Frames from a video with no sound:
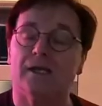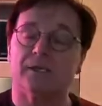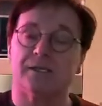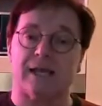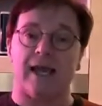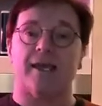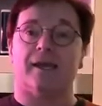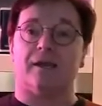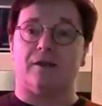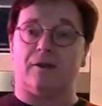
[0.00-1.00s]

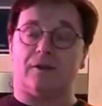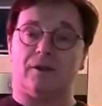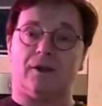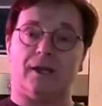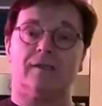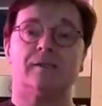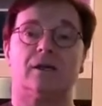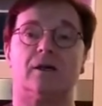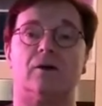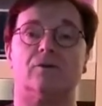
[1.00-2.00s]
Second, you need to
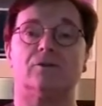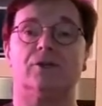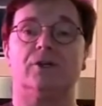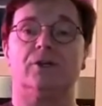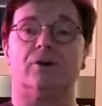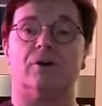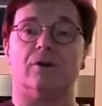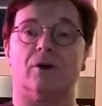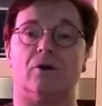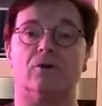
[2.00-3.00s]
go to your
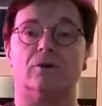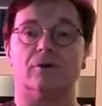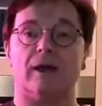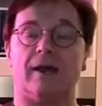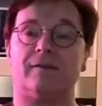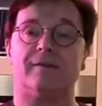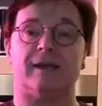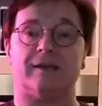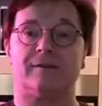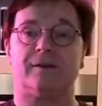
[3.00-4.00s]
local health
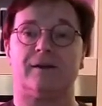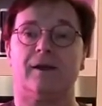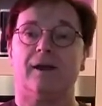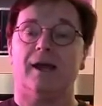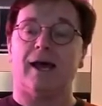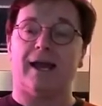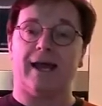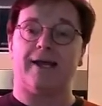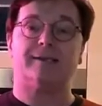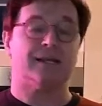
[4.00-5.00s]
centre and
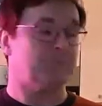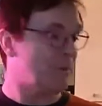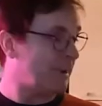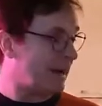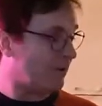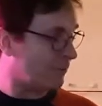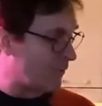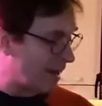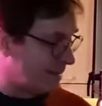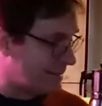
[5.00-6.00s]
ask them about
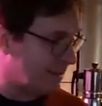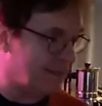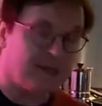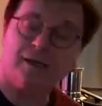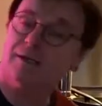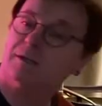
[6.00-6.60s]
renting